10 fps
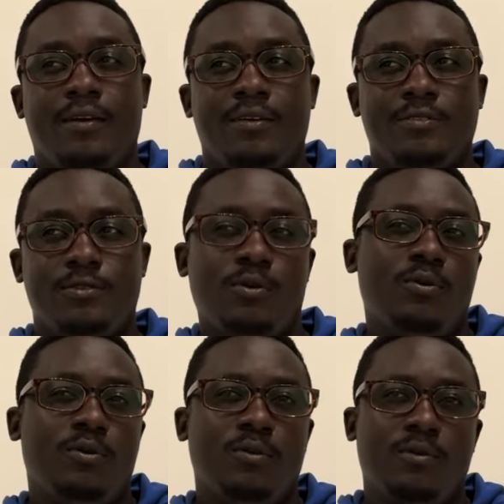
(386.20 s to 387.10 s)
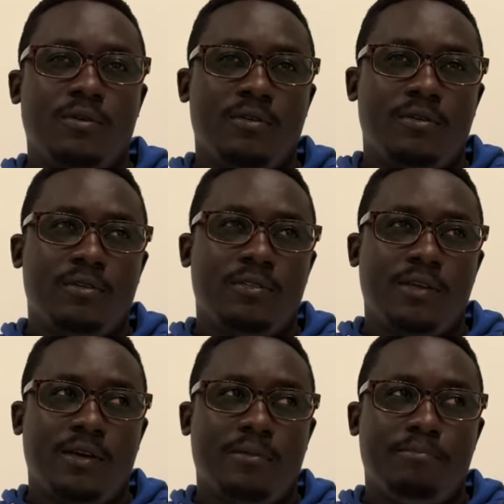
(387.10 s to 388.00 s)
So
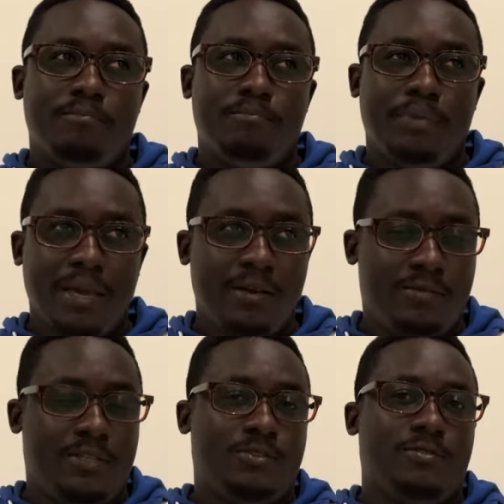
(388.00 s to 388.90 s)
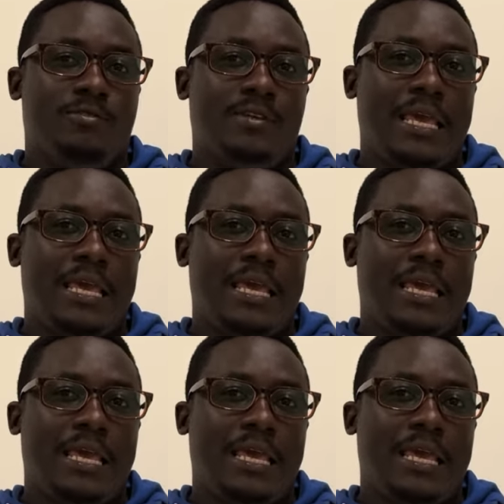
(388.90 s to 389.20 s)
the big reason